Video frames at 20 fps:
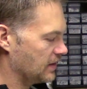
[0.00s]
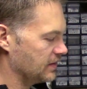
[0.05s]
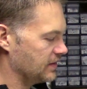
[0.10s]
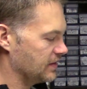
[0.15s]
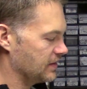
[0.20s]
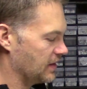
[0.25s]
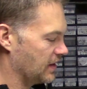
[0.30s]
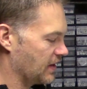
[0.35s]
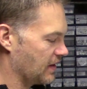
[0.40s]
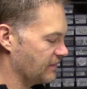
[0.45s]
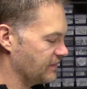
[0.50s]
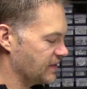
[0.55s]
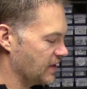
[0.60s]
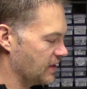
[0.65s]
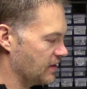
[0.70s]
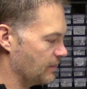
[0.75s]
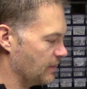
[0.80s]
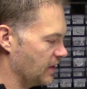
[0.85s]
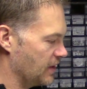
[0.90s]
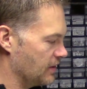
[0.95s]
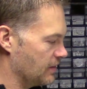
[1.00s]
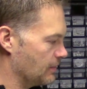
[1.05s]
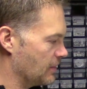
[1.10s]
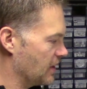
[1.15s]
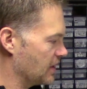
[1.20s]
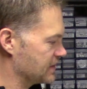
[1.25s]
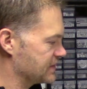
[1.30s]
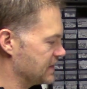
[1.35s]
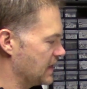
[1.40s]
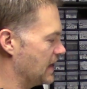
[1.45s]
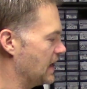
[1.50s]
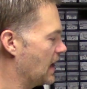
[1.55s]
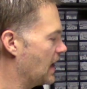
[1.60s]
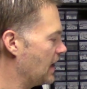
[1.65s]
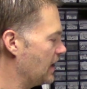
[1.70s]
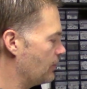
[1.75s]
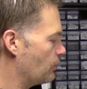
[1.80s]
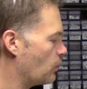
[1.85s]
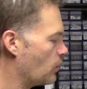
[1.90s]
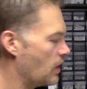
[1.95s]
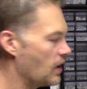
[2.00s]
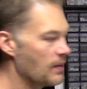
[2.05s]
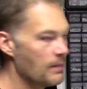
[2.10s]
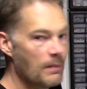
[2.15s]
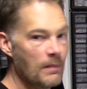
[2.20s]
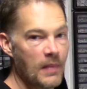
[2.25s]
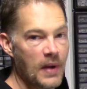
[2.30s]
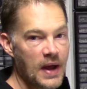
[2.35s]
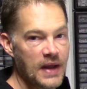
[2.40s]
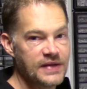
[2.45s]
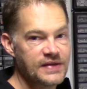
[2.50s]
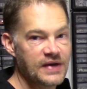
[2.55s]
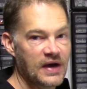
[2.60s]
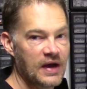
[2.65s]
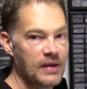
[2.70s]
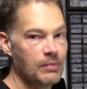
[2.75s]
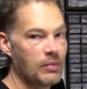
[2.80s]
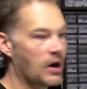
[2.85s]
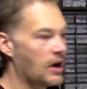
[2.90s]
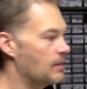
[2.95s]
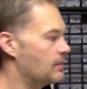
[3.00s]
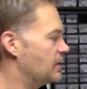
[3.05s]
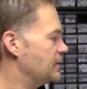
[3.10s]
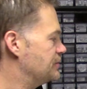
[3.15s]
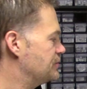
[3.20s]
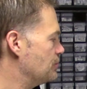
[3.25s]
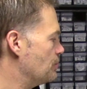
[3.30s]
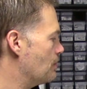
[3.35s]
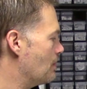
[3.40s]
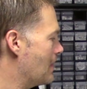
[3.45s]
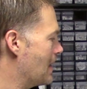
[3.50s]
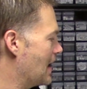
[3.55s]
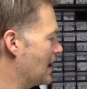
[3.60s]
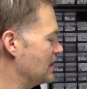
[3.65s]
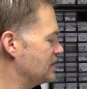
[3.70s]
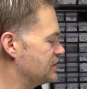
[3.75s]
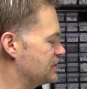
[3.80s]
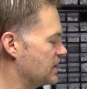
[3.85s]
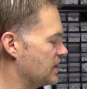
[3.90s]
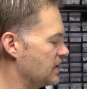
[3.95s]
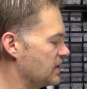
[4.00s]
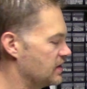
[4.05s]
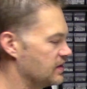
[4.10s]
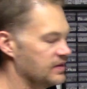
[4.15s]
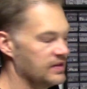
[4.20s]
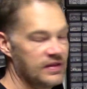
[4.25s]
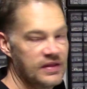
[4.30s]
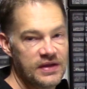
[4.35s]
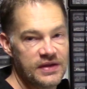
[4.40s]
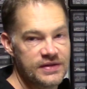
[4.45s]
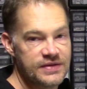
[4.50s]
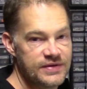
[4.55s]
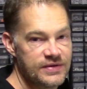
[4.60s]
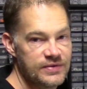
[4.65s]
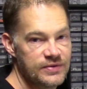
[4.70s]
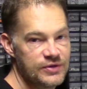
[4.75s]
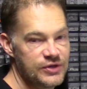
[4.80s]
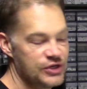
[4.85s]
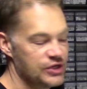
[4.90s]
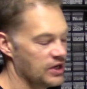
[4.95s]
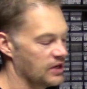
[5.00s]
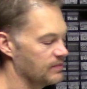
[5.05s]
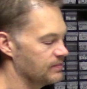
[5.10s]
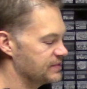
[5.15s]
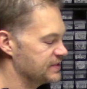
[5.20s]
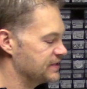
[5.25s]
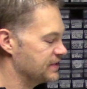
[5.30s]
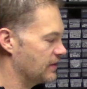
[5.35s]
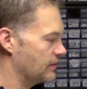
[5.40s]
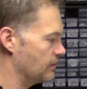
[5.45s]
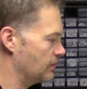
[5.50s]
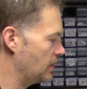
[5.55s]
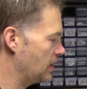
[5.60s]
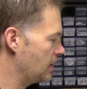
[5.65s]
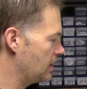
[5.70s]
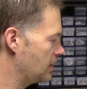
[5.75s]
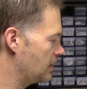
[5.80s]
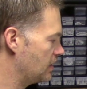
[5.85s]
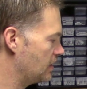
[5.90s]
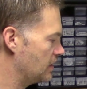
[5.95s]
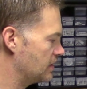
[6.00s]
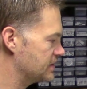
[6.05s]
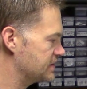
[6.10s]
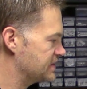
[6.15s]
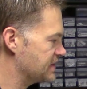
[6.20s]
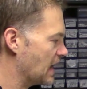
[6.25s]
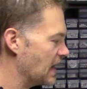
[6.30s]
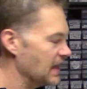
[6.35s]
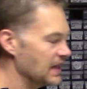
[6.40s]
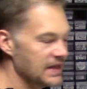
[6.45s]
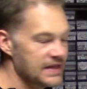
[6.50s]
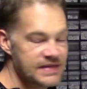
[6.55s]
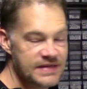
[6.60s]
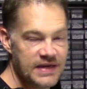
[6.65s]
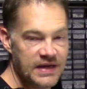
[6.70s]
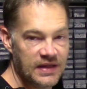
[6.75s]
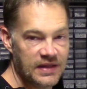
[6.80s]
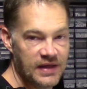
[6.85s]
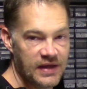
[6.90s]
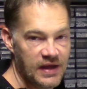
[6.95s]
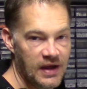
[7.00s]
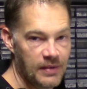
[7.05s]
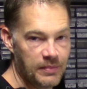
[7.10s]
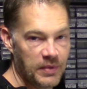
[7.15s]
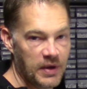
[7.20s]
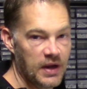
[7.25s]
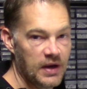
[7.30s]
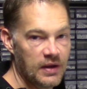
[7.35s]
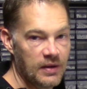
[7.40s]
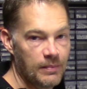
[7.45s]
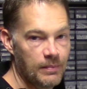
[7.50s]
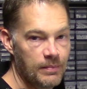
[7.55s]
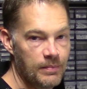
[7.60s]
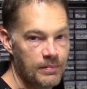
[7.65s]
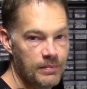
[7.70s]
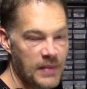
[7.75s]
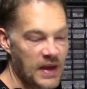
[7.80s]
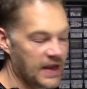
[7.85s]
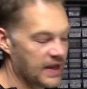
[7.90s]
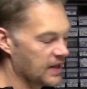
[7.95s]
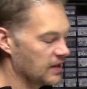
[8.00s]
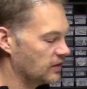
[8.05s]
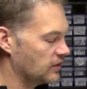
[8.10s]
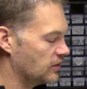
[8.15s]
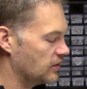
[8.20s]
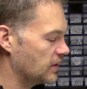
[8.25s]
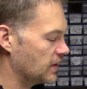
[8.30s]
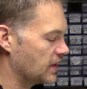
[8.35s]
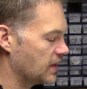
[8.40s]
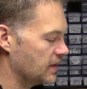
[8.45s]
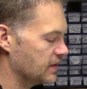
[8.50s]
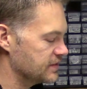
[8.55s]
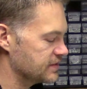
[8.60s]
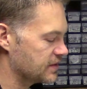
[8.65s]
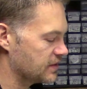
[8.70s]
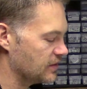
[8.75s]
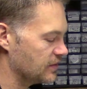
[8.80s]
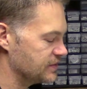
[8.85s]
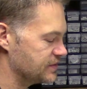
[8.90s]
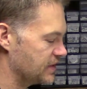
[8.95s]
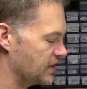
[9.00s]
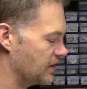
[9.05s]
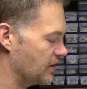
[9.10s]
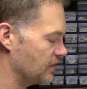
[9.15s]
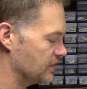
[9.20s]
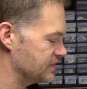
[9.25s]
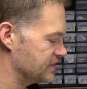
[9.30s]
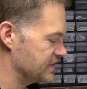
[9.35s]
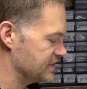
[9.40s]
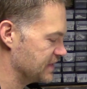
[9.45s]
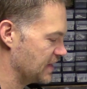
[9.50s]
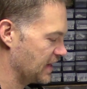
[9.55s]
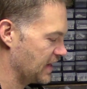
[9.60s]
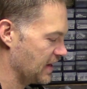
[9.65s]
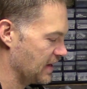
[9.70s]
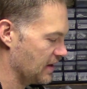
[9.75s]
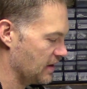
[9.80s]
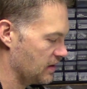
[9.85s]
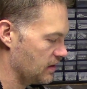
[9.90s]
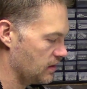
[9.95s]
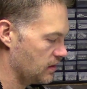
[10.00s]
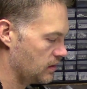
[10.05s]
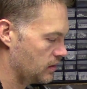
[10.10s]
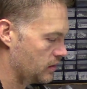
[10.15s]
like I've done on my other MOCs, and I want my TIE bomber to match these two ships. So stylistically, I'm going to make it look as close to those as I can.